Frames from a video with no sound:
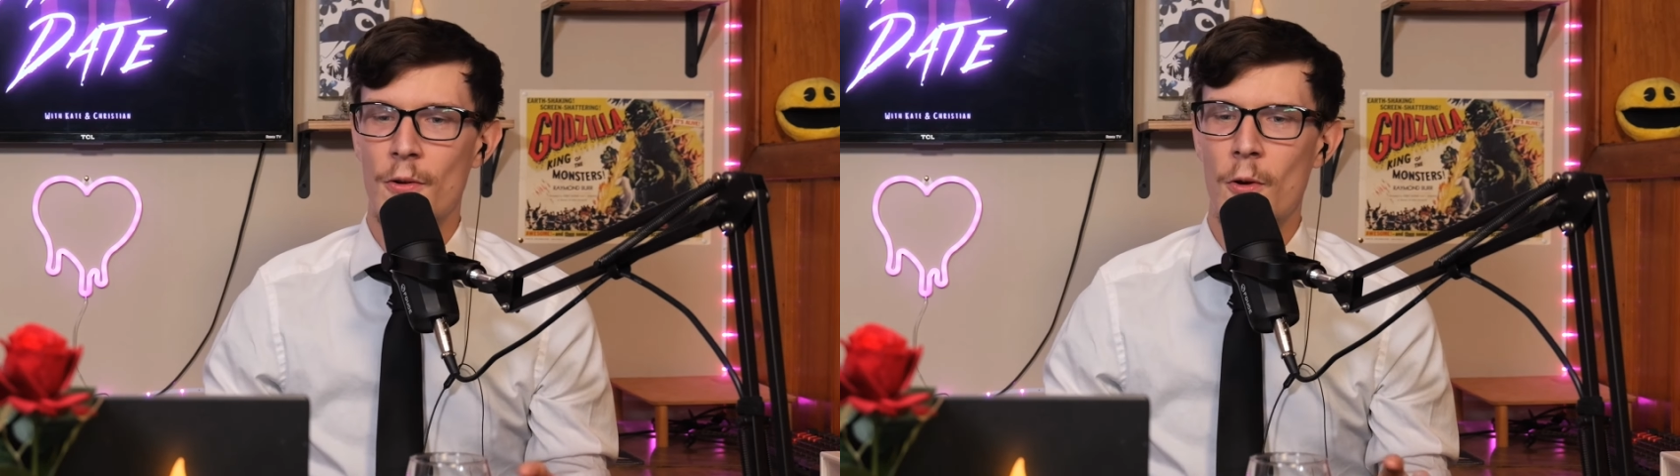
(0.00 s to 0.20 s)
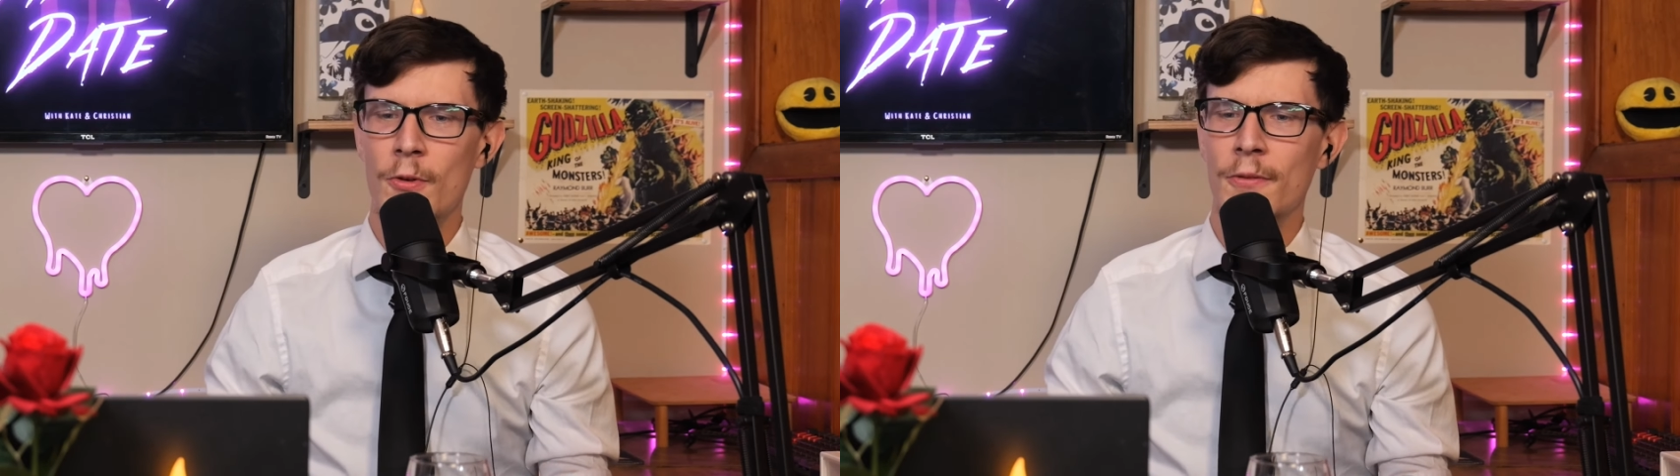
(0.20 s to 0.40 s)

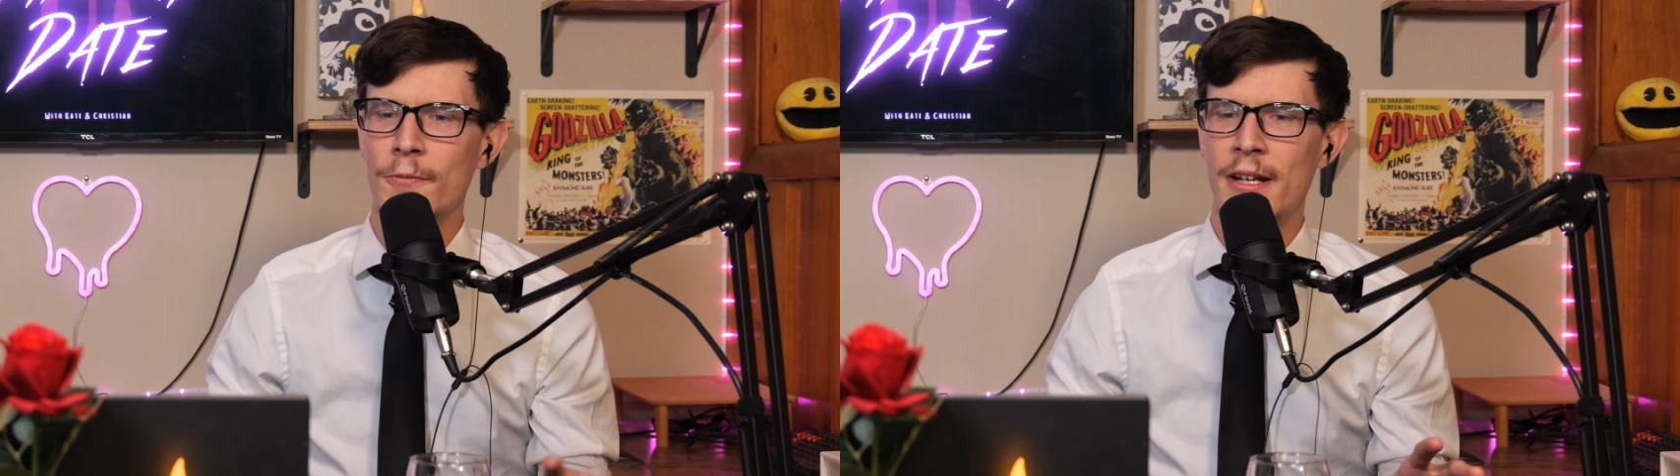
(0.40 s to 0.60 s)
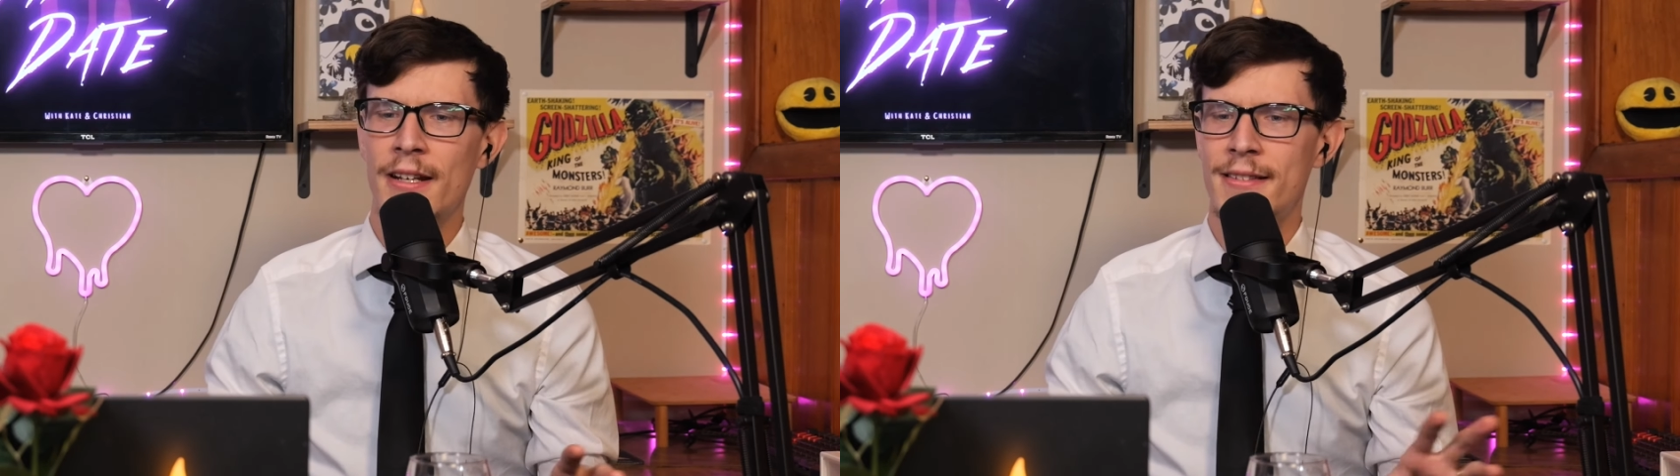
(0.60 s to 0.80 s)

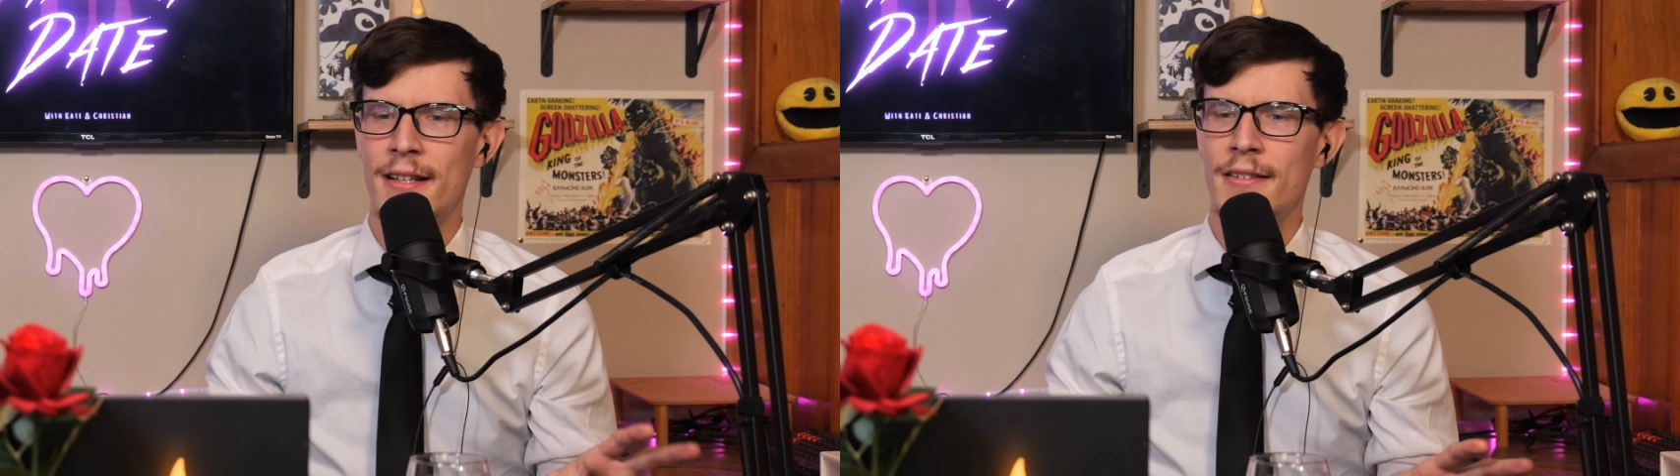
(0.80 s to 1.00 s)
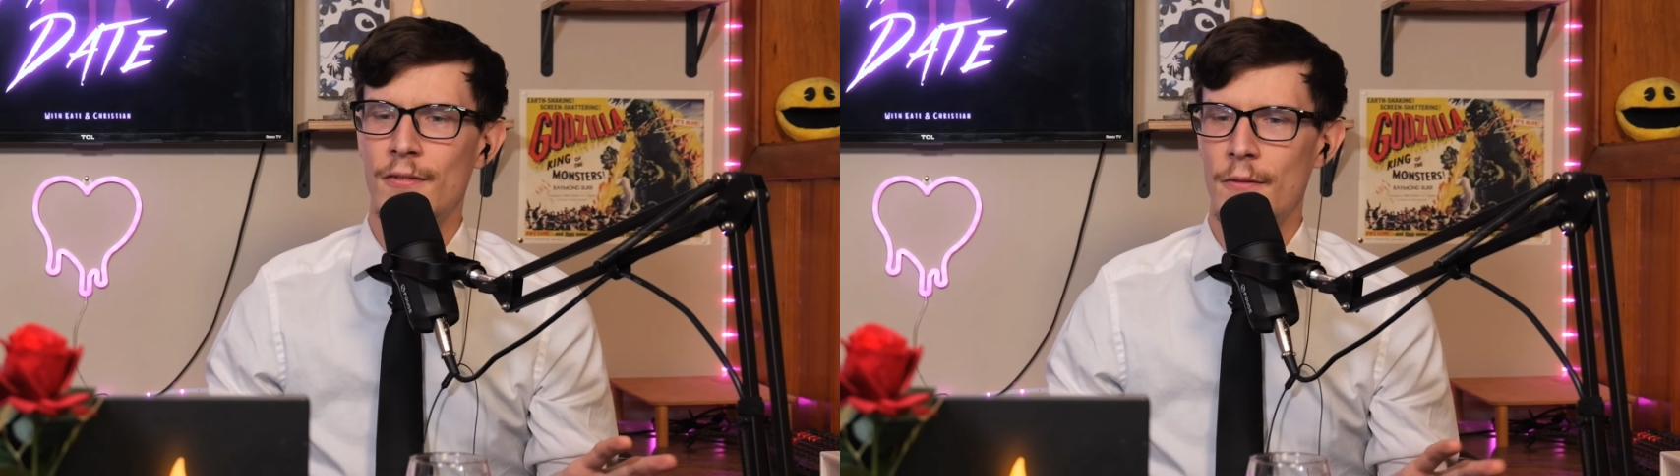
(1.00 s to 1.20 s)
overinflated
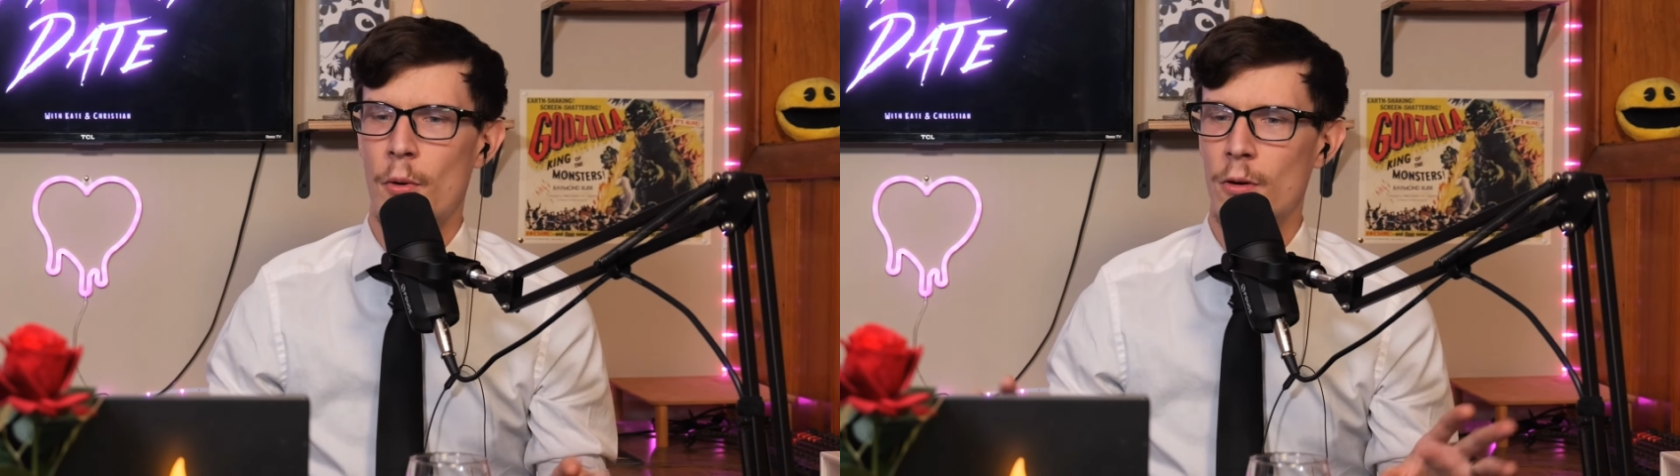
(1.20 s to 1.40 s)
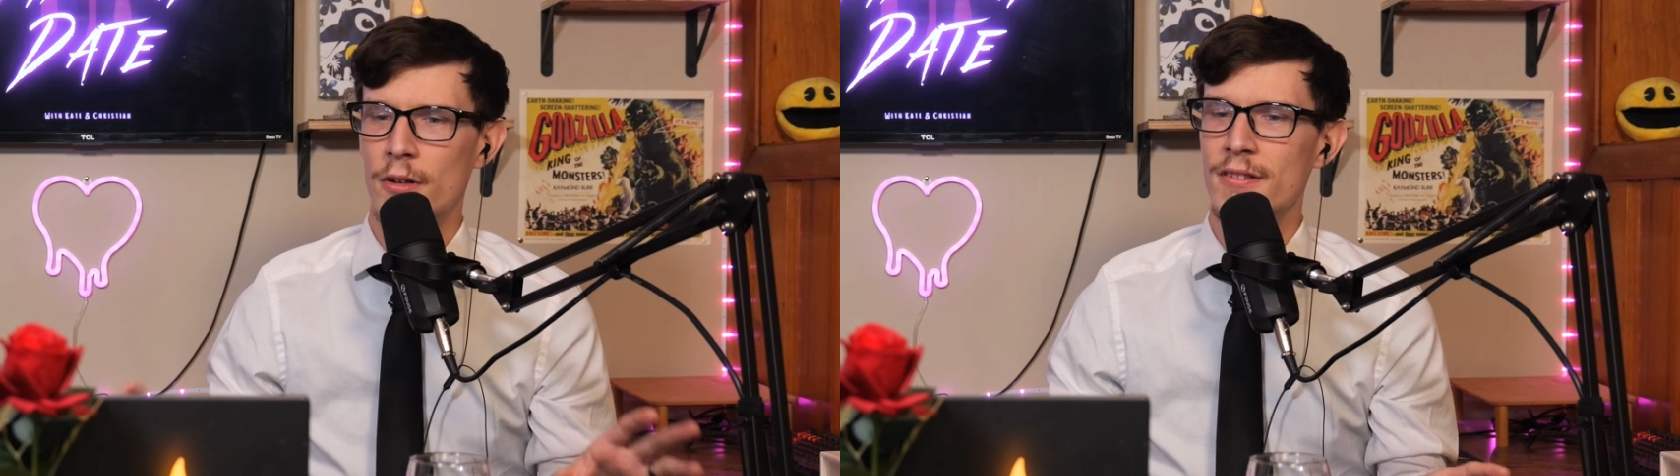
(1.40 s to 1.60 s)
sense of
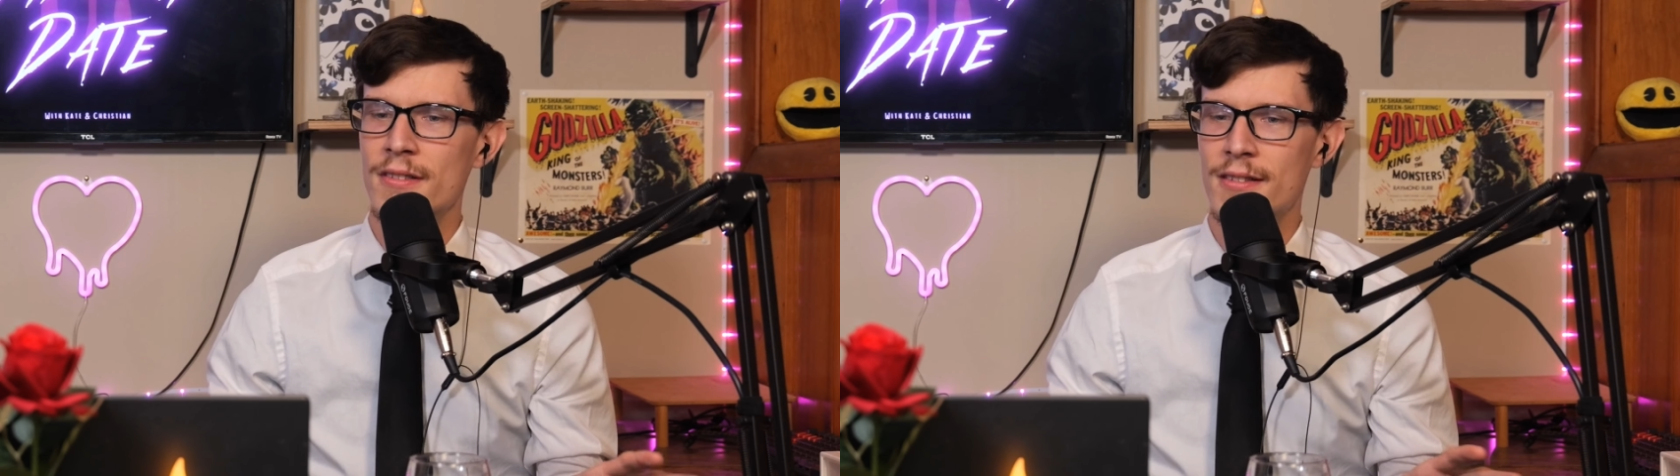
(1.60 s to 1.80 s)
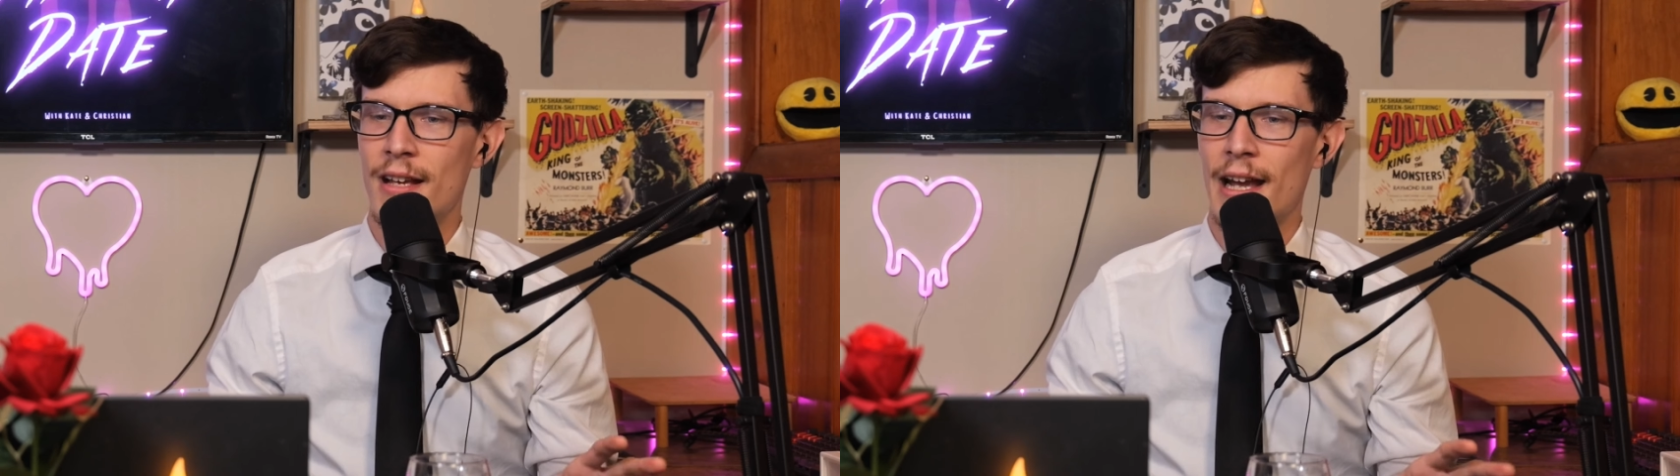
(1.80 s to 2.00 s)
importance,